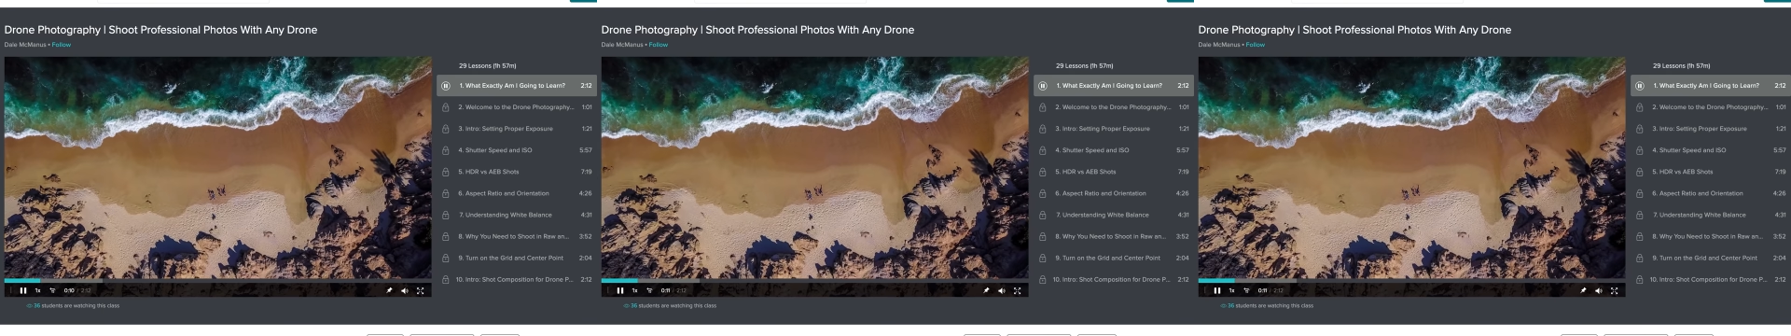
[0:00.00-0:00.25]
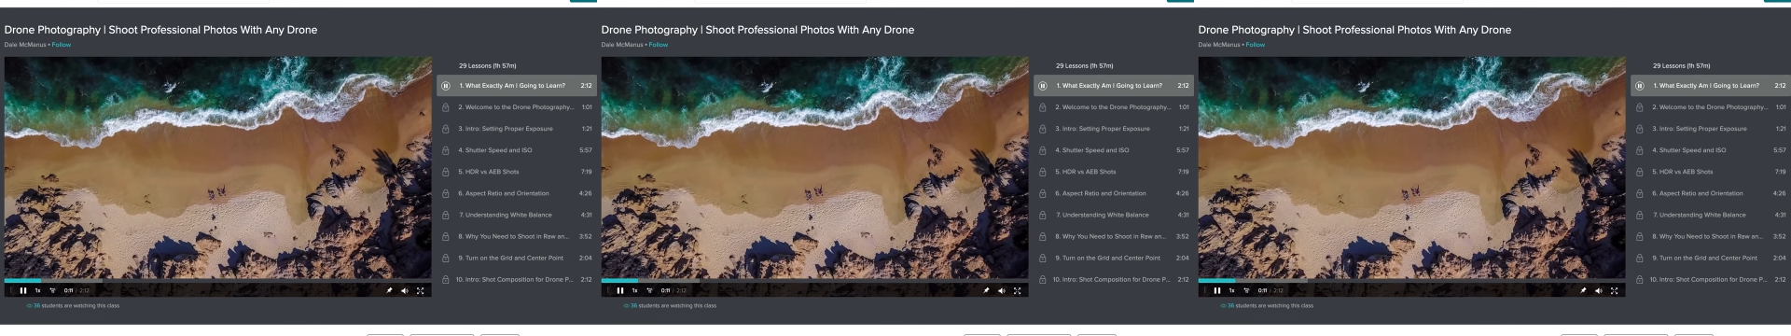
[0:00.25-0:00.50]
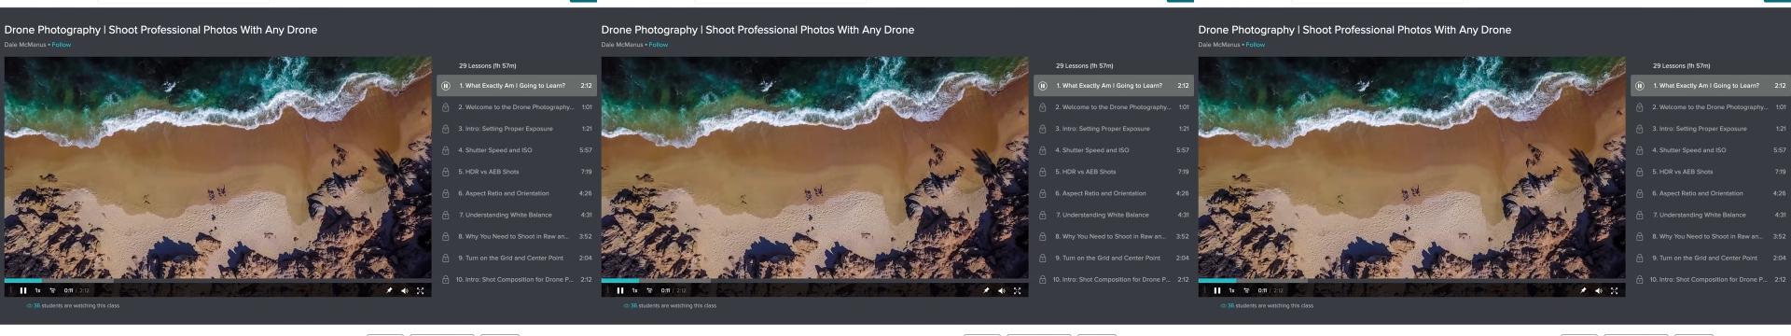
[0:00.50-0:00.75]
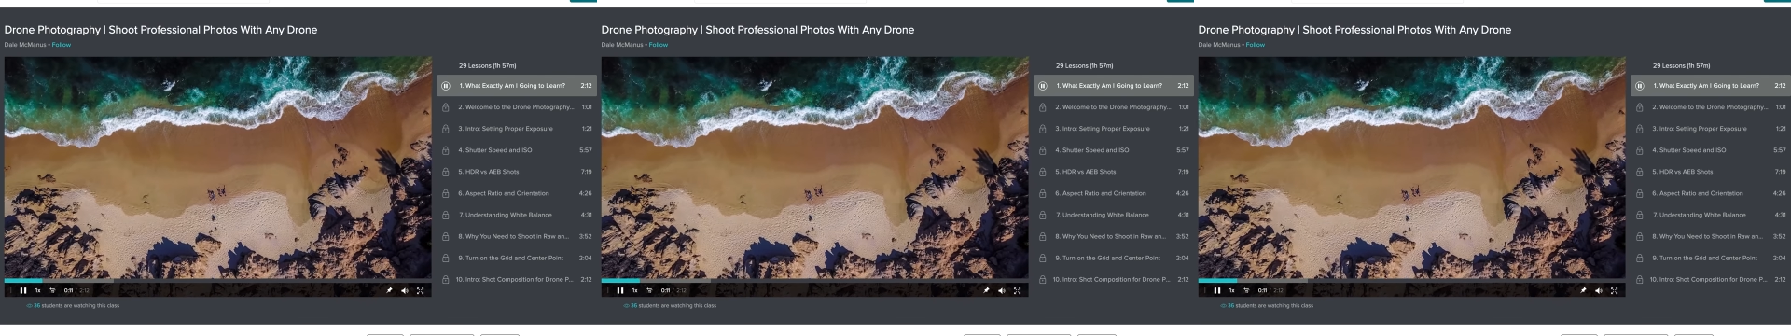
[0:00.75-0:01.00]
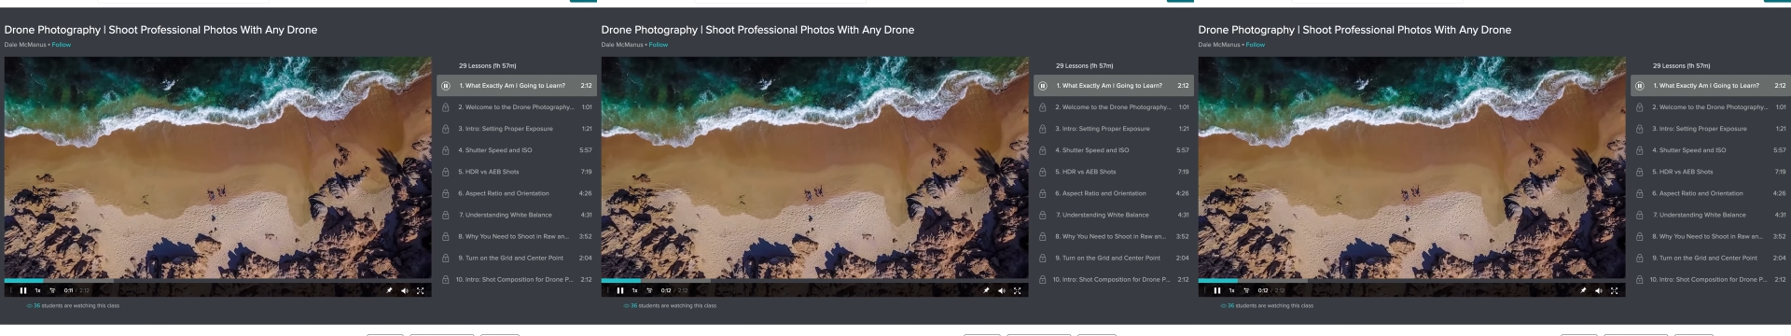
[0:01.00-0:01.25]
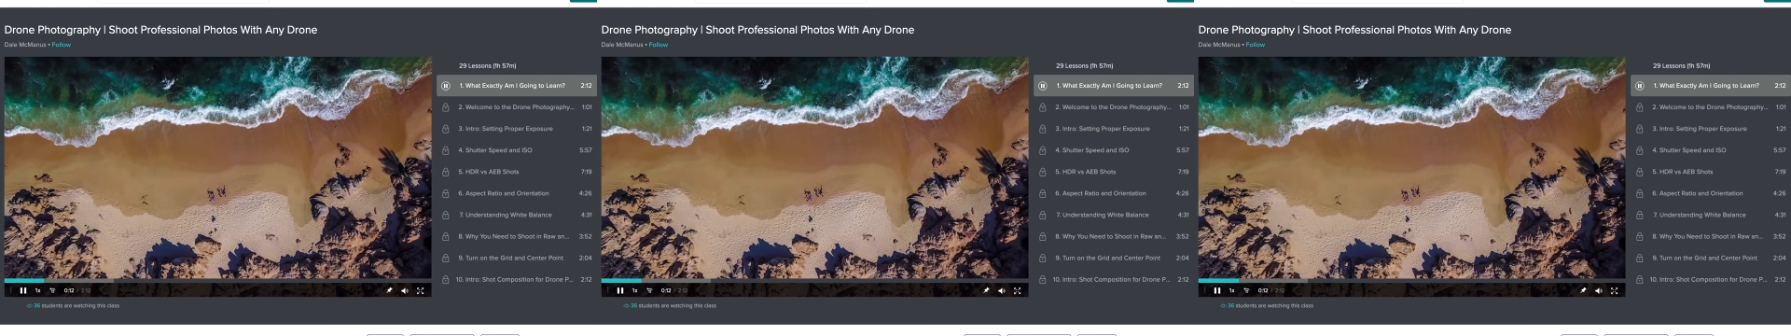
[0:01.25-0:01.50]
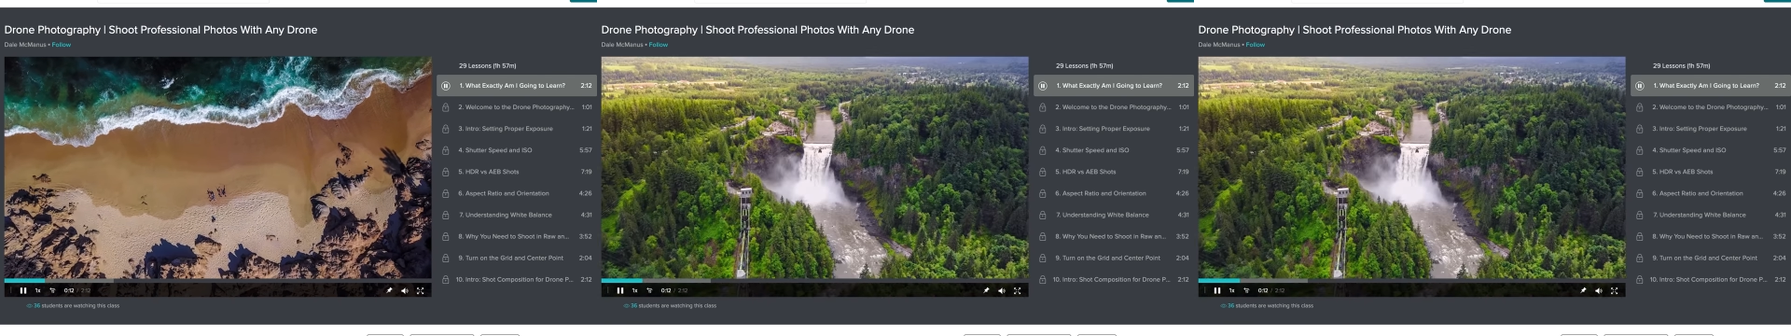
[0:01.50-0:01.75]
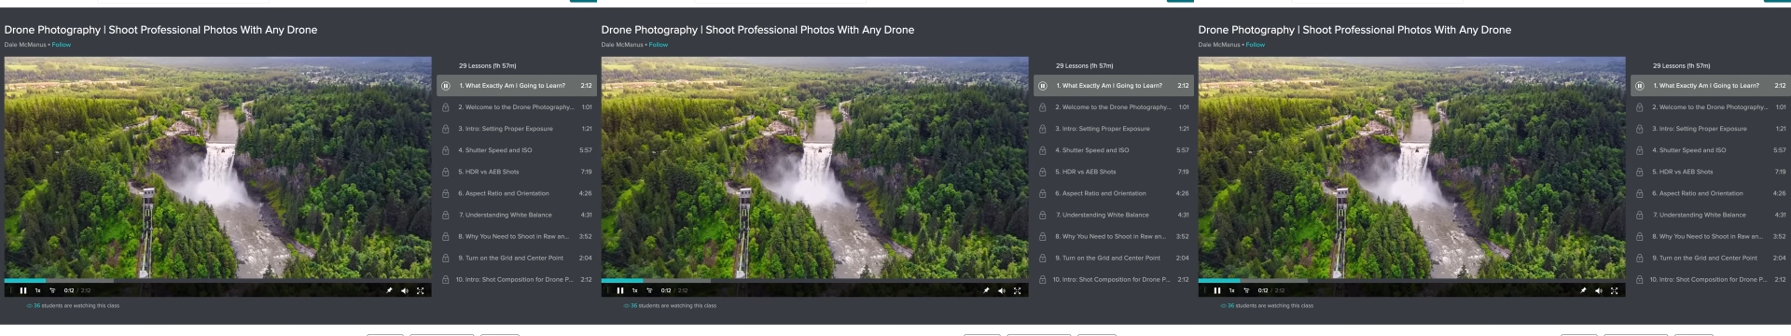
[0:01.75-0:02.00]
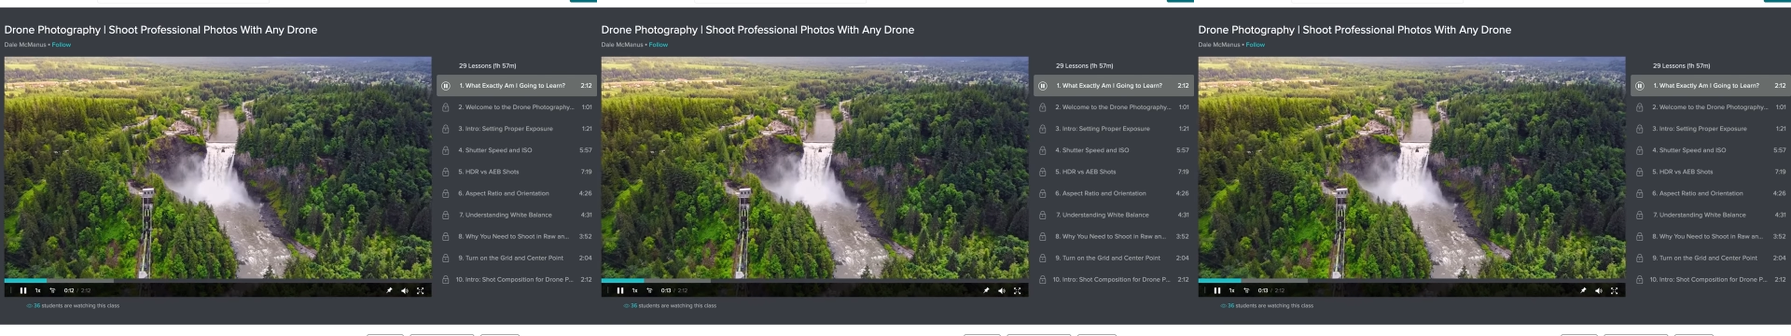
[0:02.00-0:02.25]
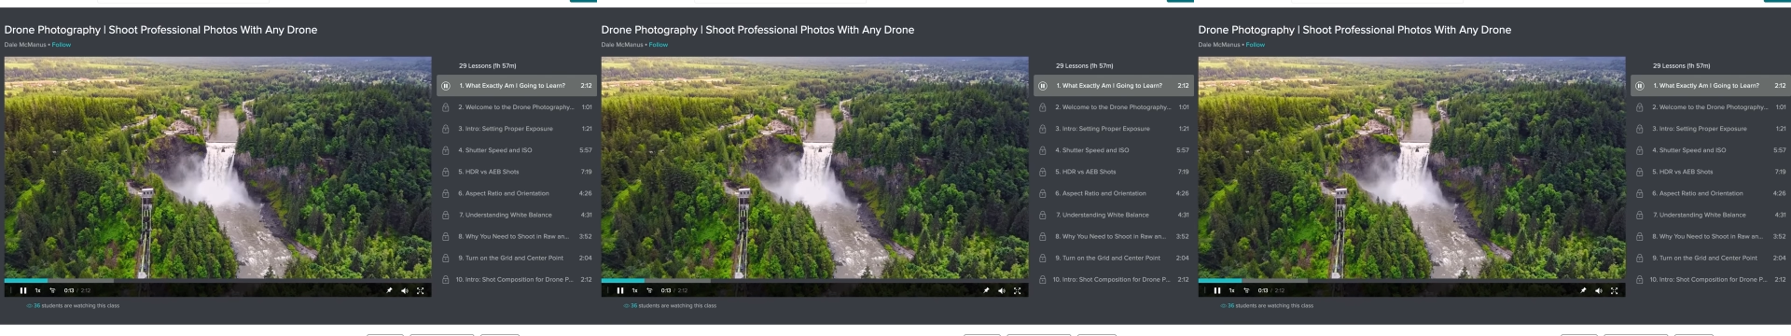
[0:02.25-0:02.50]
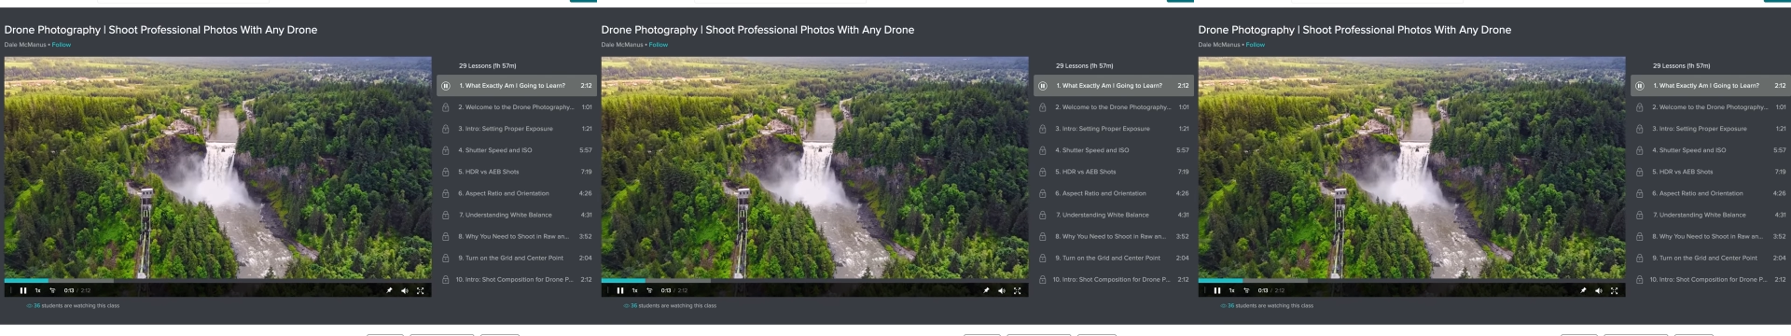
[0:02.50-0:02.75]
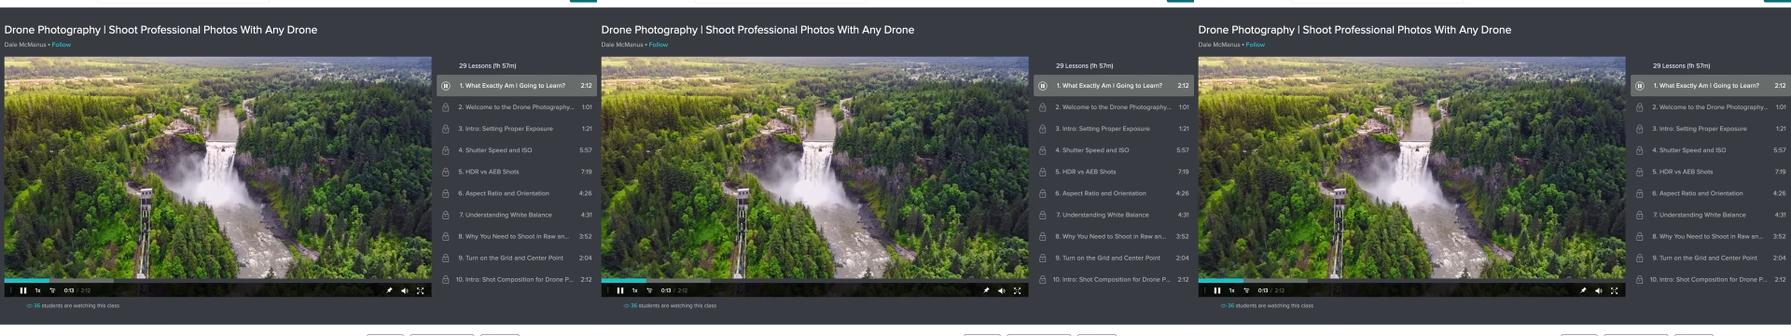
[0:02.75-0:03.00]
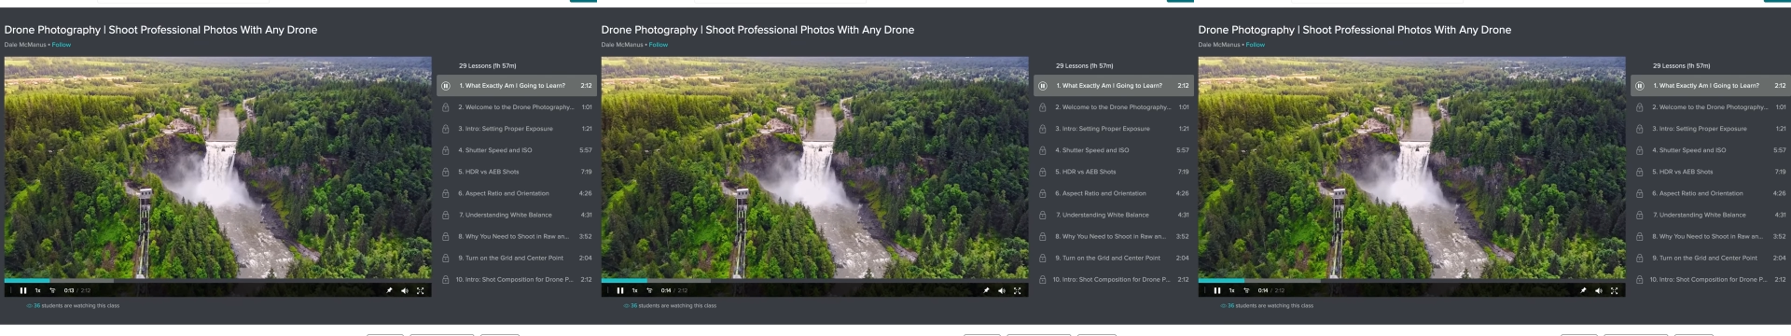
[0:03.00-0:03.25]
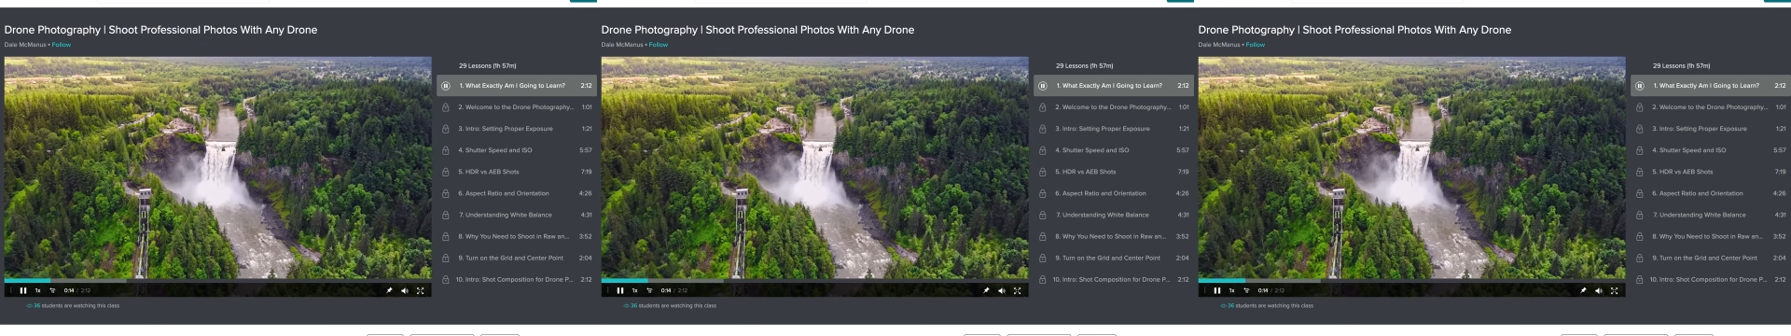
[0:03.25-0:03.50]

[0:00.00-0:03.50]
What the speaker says: Nobody's mouth can be seen.